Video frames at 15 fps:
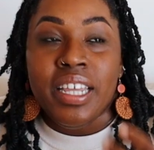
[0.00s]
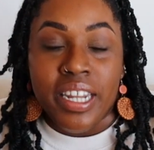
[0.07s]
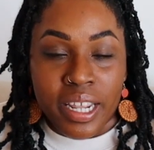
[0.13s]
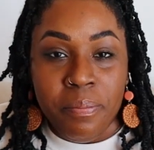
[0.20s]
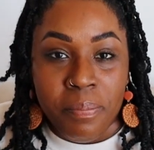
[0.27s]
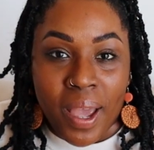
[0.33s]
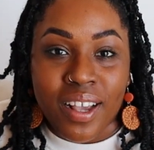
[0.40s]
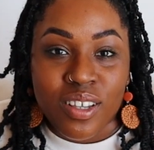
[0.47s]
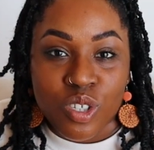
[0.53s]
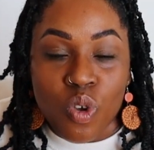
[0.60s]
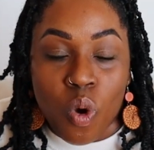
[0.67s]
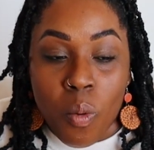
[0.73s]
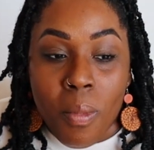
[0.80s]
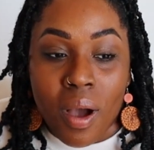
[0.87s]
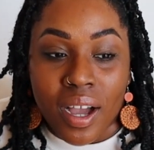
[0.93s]
It impacts
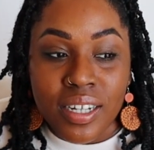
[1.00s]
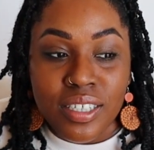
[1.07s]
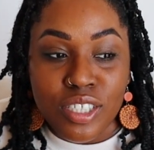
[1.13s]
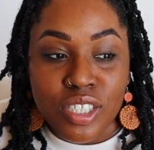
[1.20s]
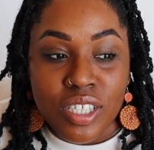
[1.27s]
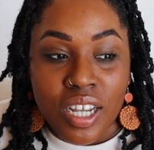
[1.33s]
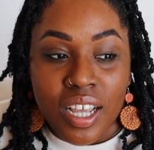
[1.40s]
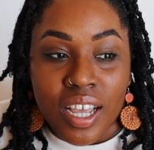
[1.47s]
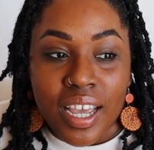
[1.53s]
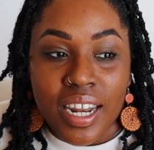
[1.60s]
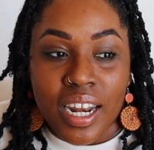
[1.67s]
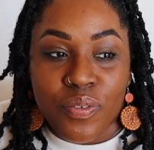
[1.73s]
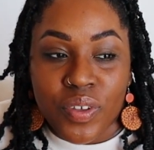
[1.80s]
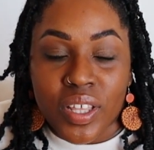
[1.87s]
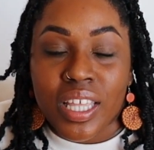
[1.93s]
so much,
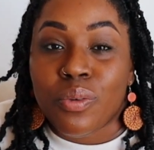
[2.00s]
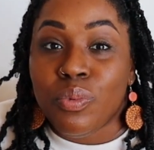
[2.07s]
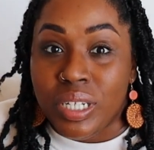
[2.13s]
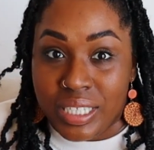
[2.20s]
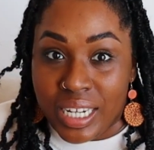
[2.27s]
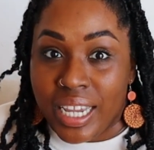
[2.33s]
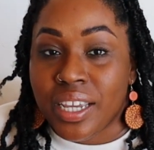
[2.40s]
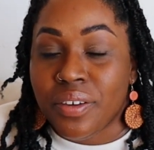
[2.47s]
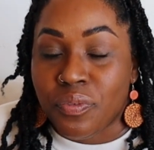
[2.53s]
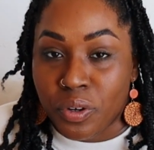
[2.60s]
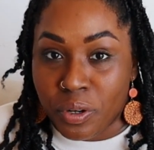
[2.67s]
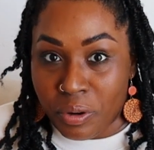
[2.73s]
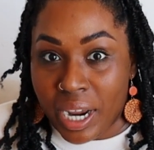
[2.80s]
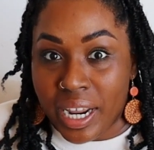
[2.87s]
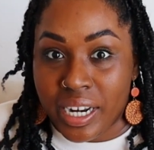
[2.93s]
and I feel like we take it
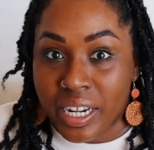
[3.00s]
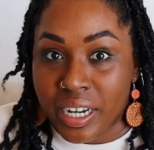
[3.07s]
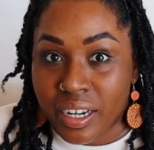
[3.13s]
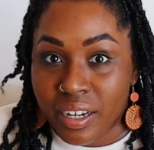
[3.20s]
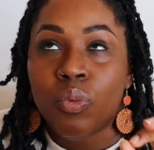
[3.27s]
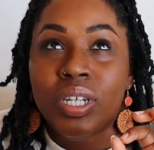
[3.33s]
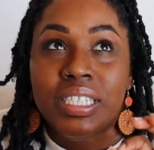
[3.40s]
for granted.